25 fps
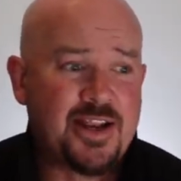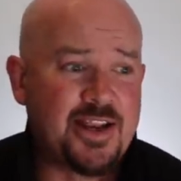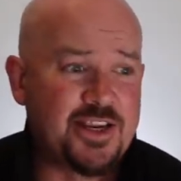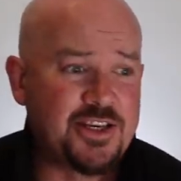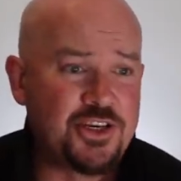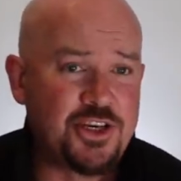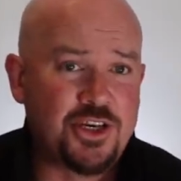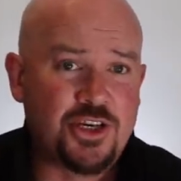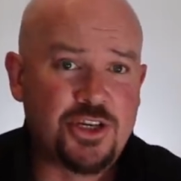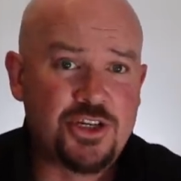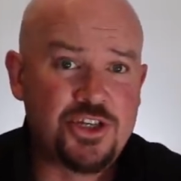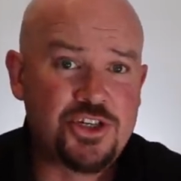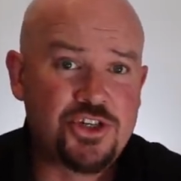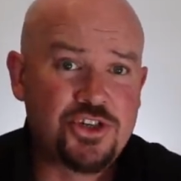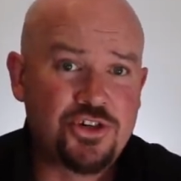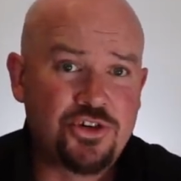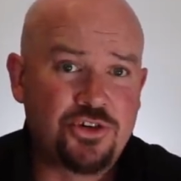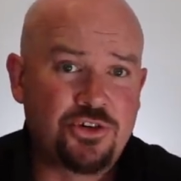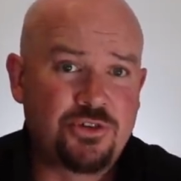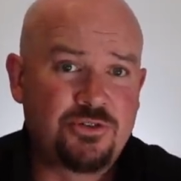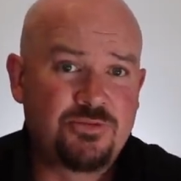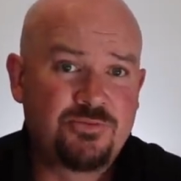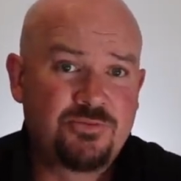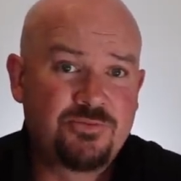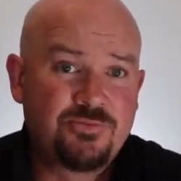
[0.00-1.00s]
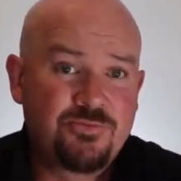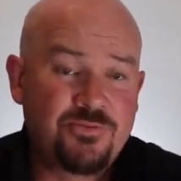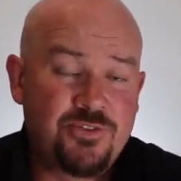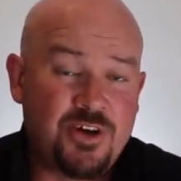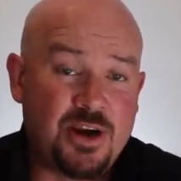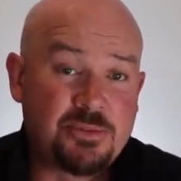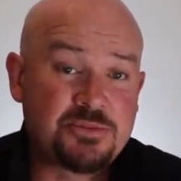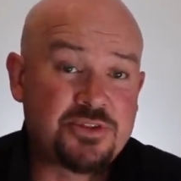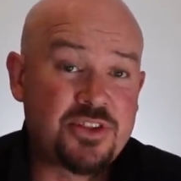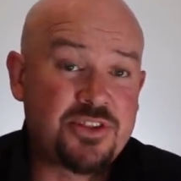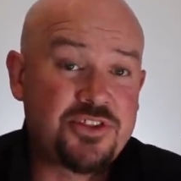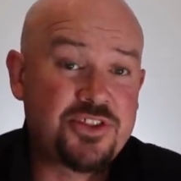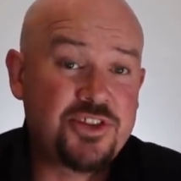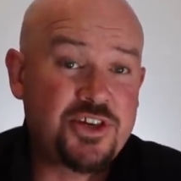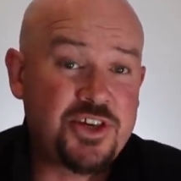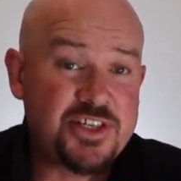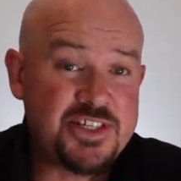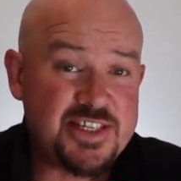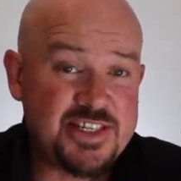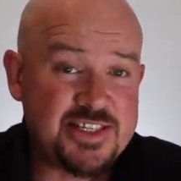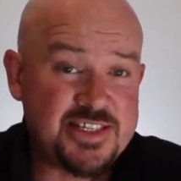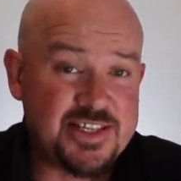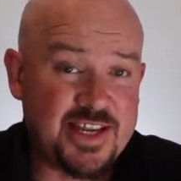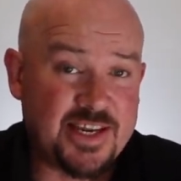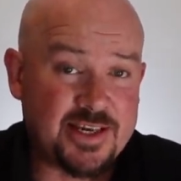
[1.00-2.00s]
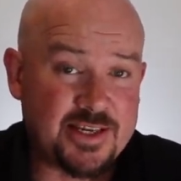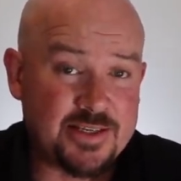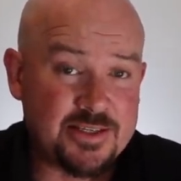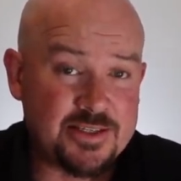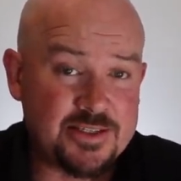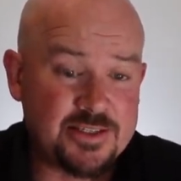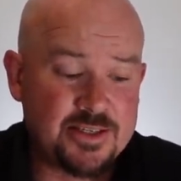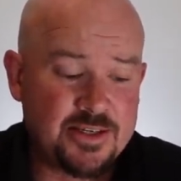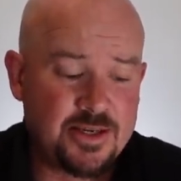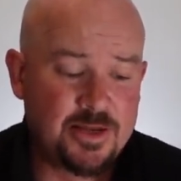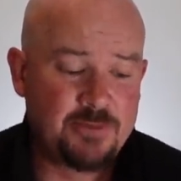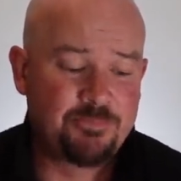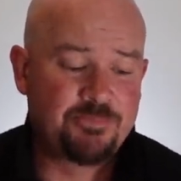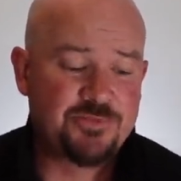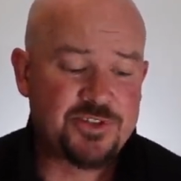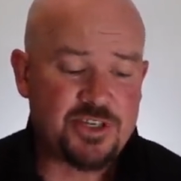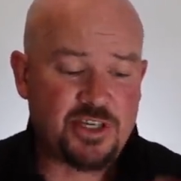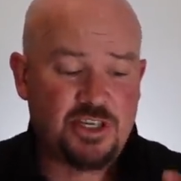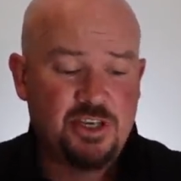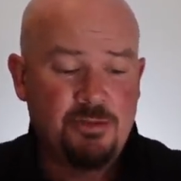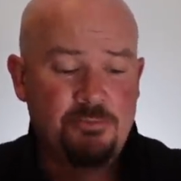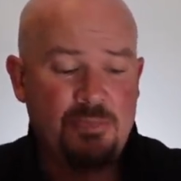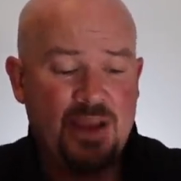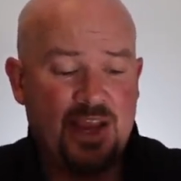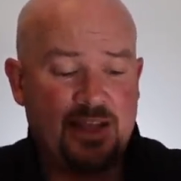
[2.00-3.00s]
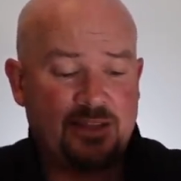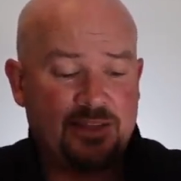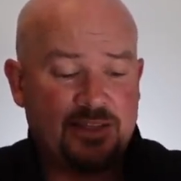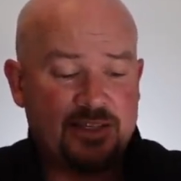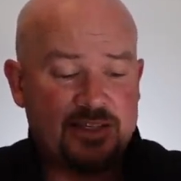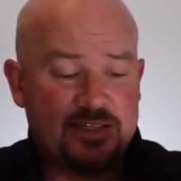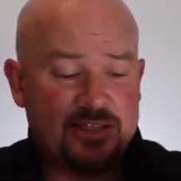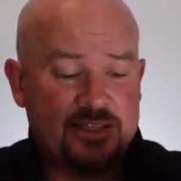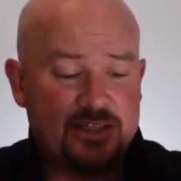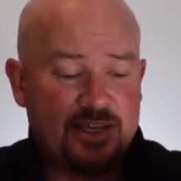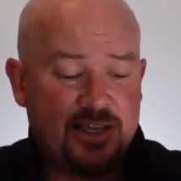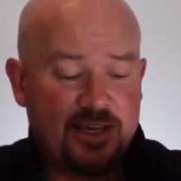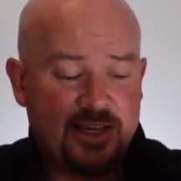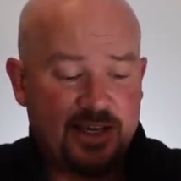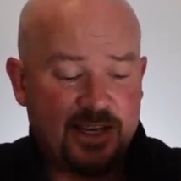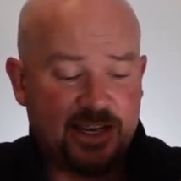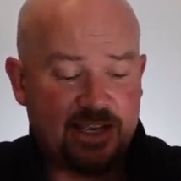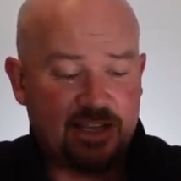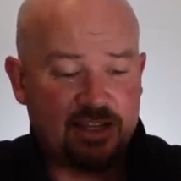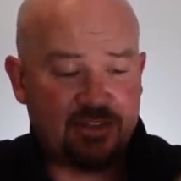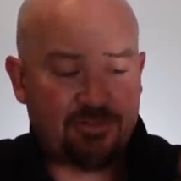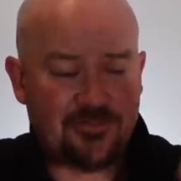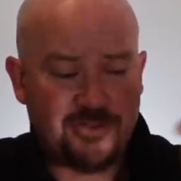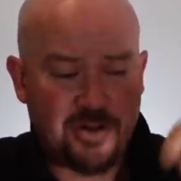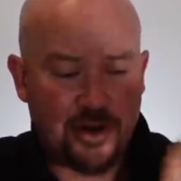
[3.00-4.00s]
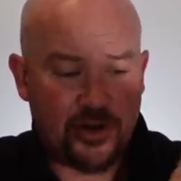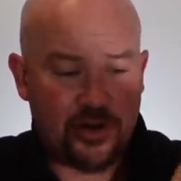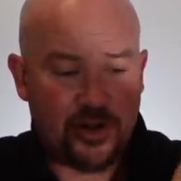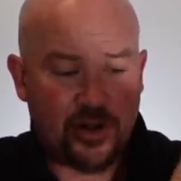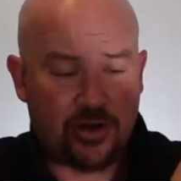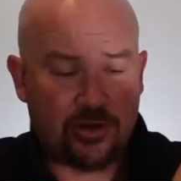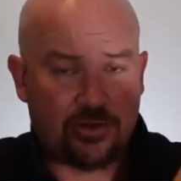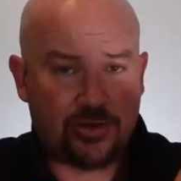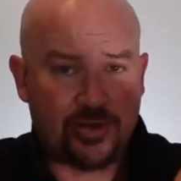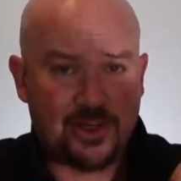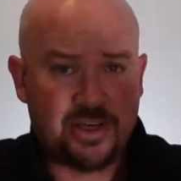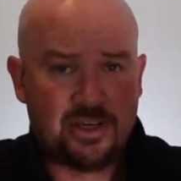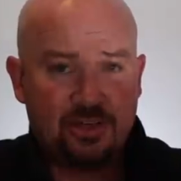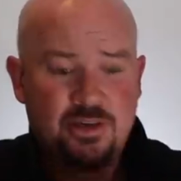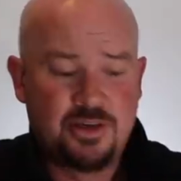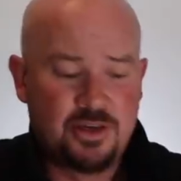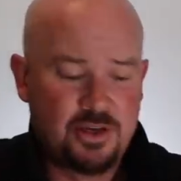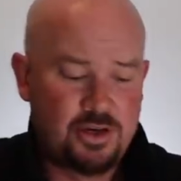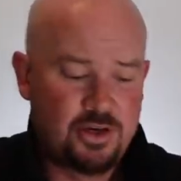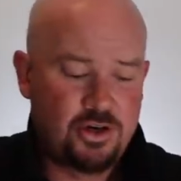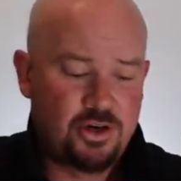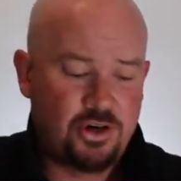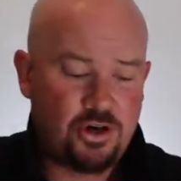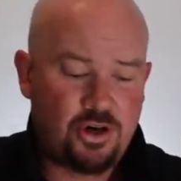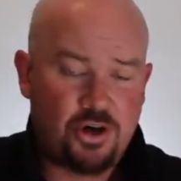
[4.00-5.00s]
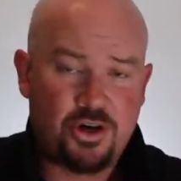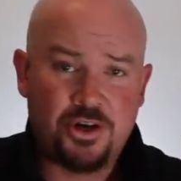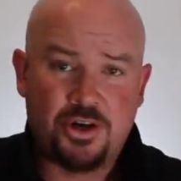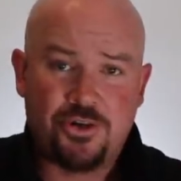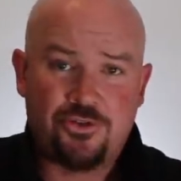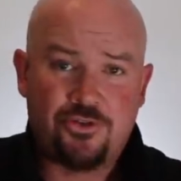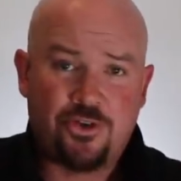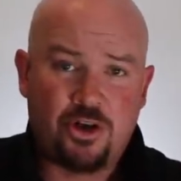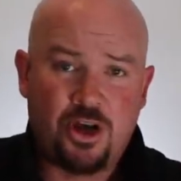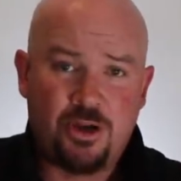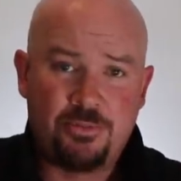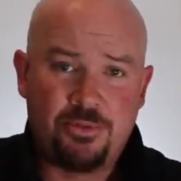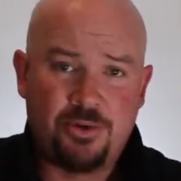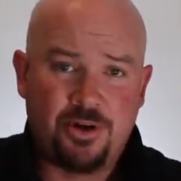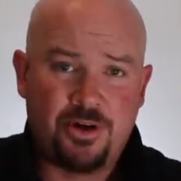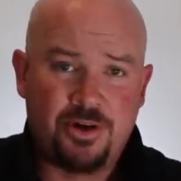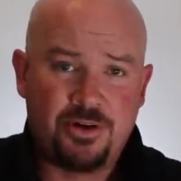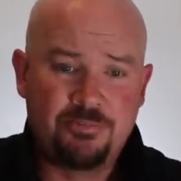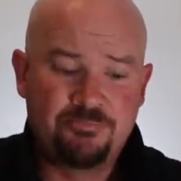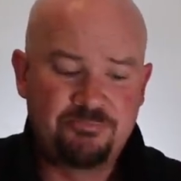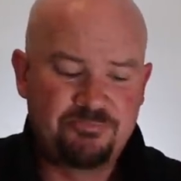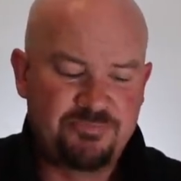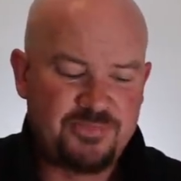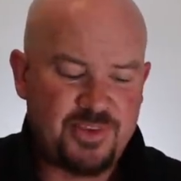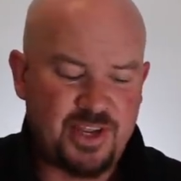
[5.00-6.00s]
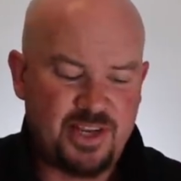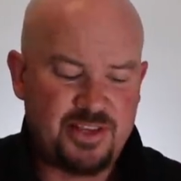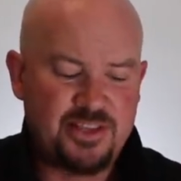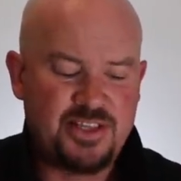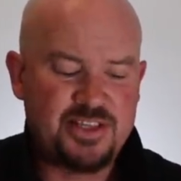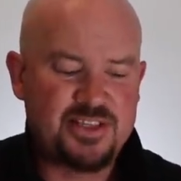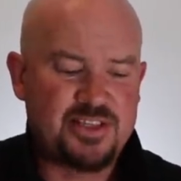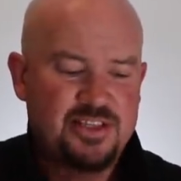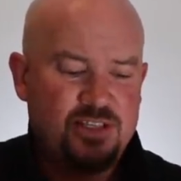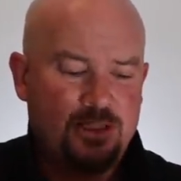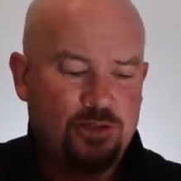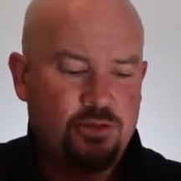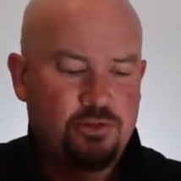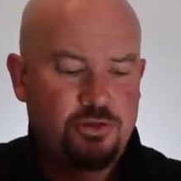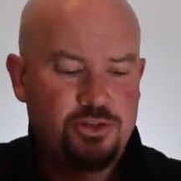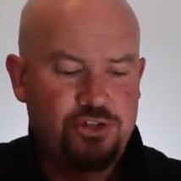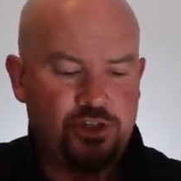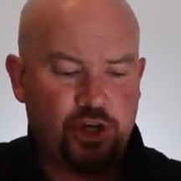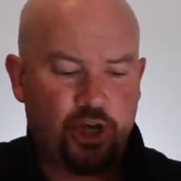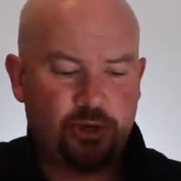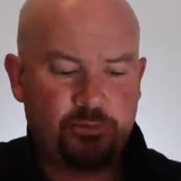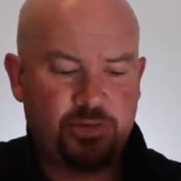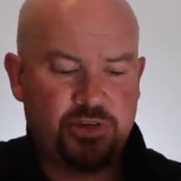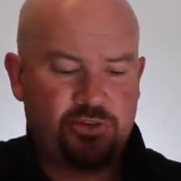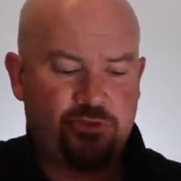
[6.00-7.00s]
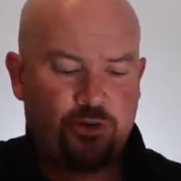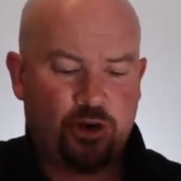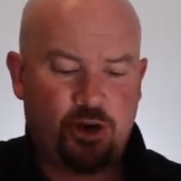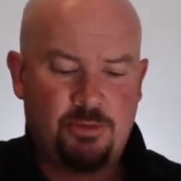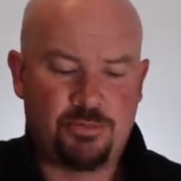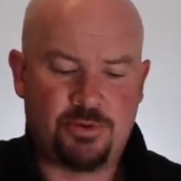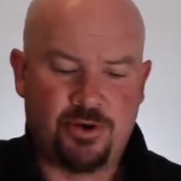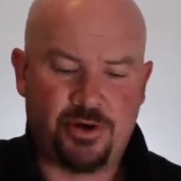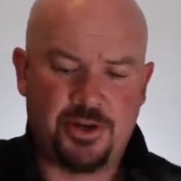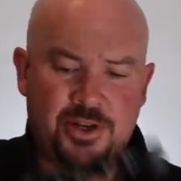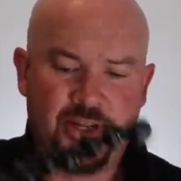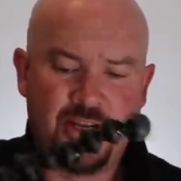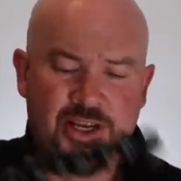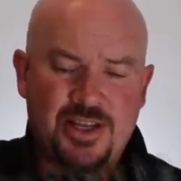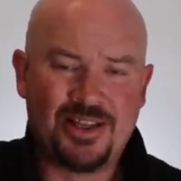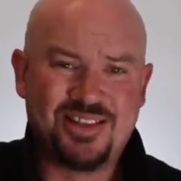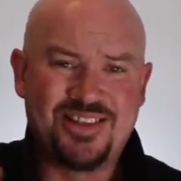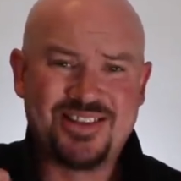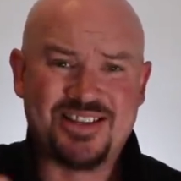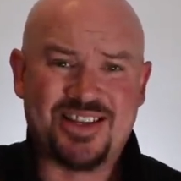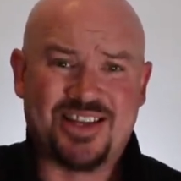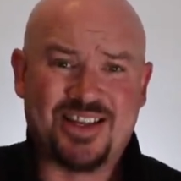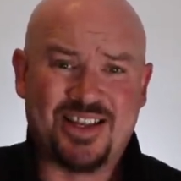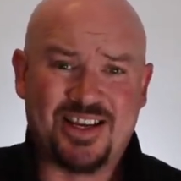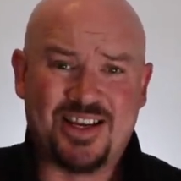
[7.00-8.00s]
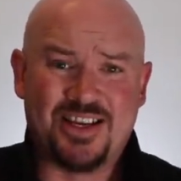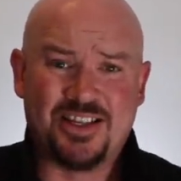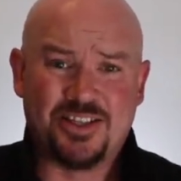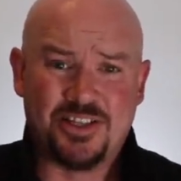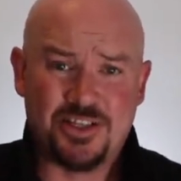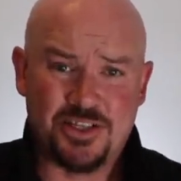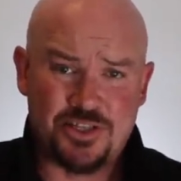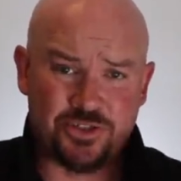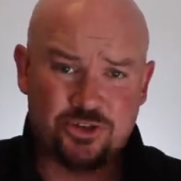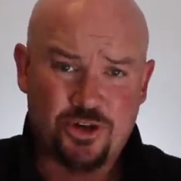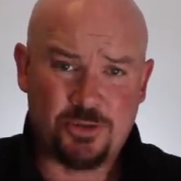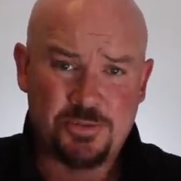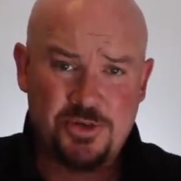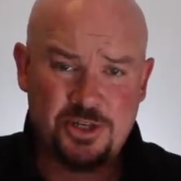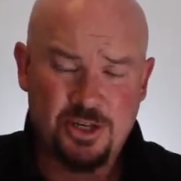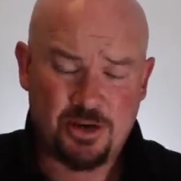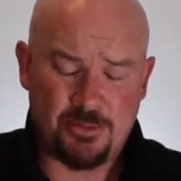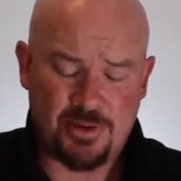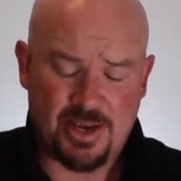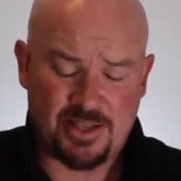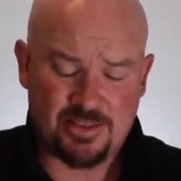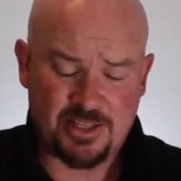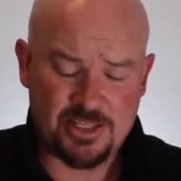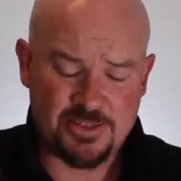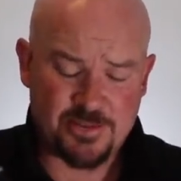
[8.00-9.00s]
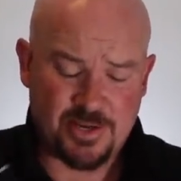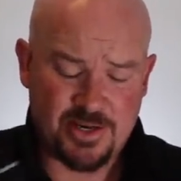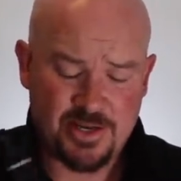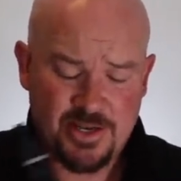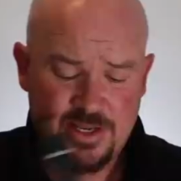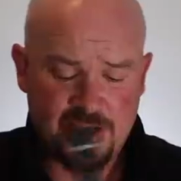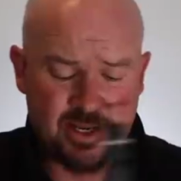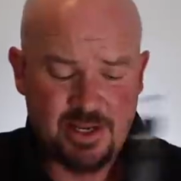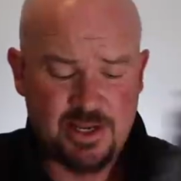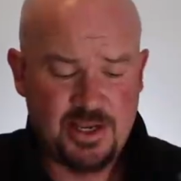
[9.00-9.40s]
then you can shoot for up to 30 seconds. So you mount this in the phone holder on a tripod, and this is a little Joby tripod. There's a link in the description about this one.